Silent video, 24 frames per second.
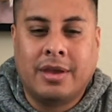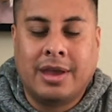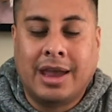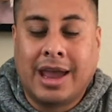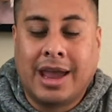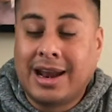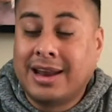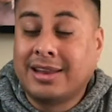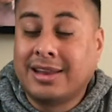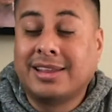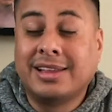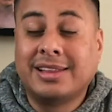
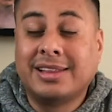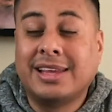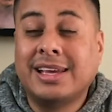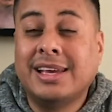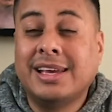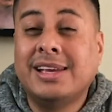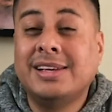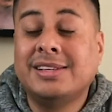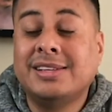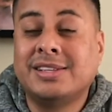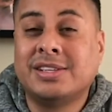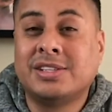And I think the
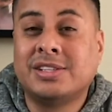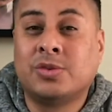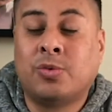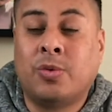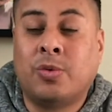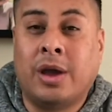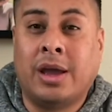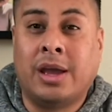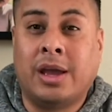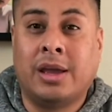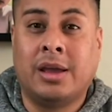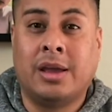easiest
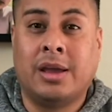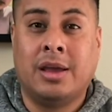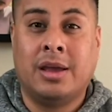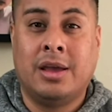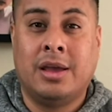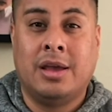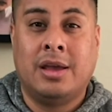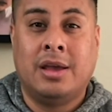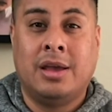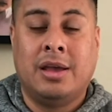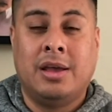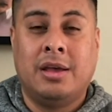way
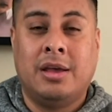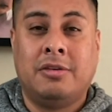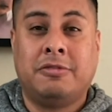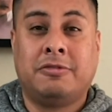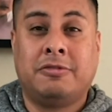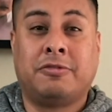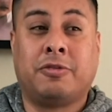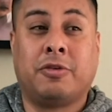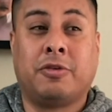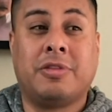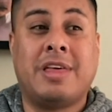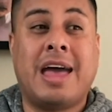
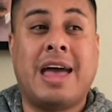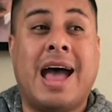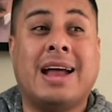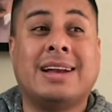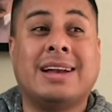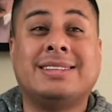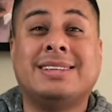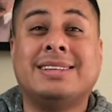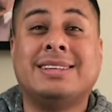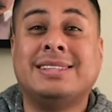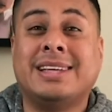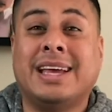for
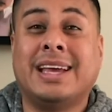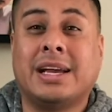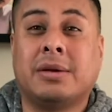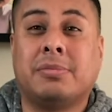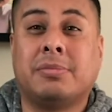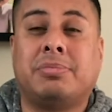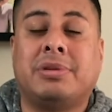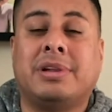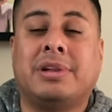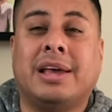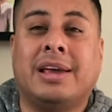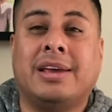that to take
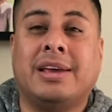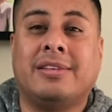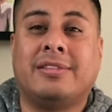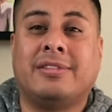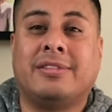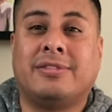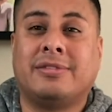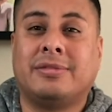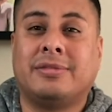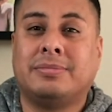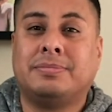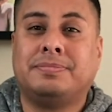
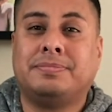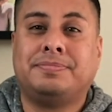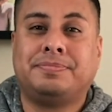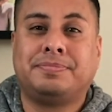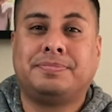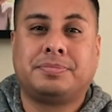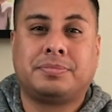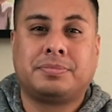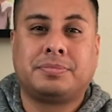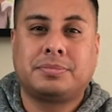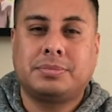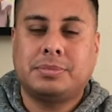place,
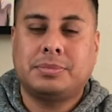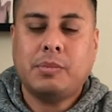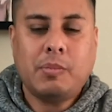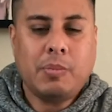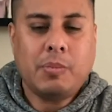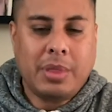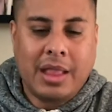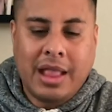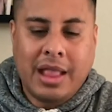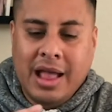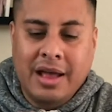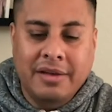
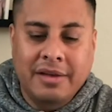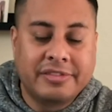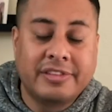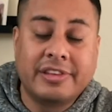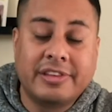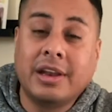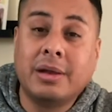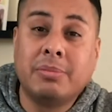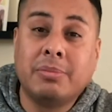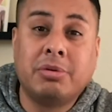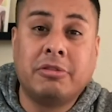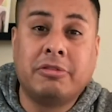I've
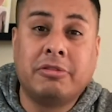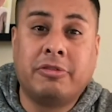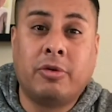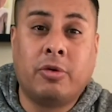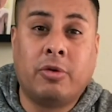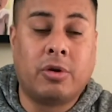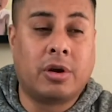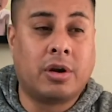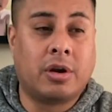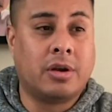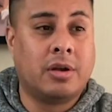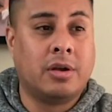said it
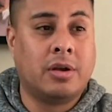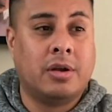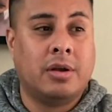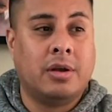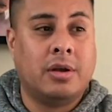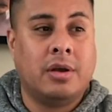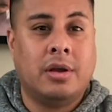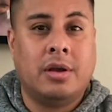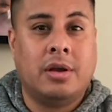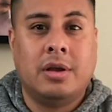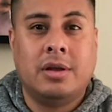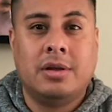before,
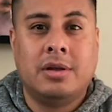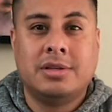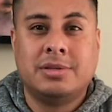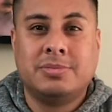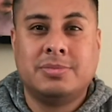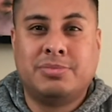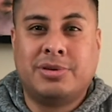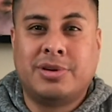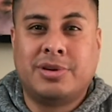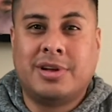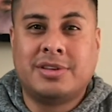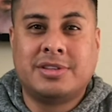is
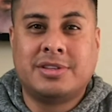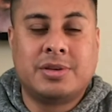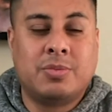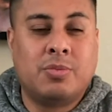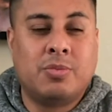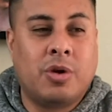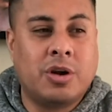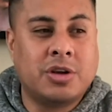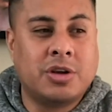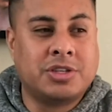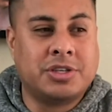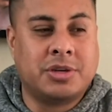put on some
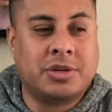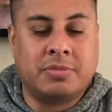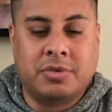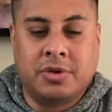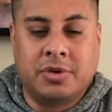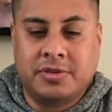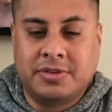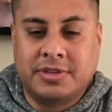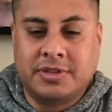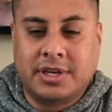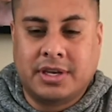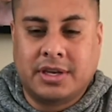worship
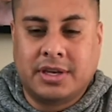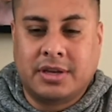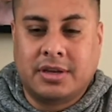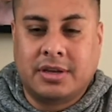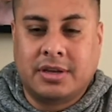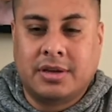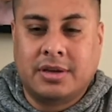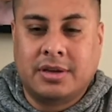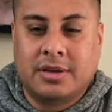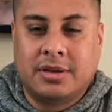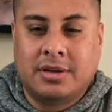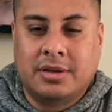music,
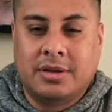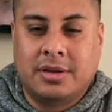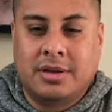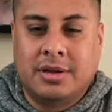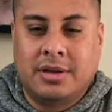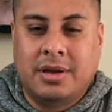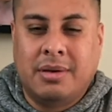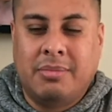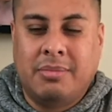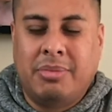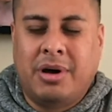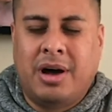
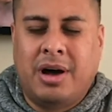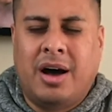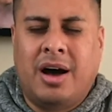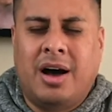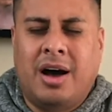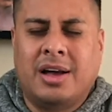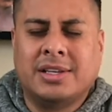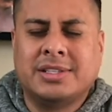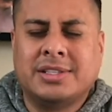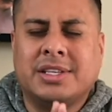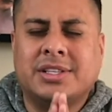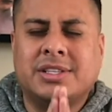
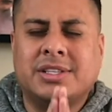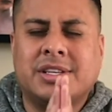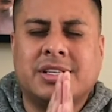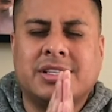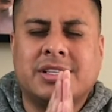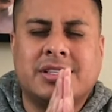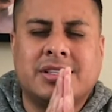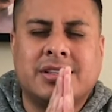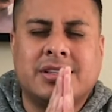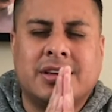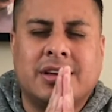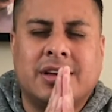pause, and
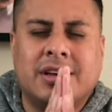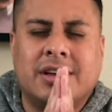just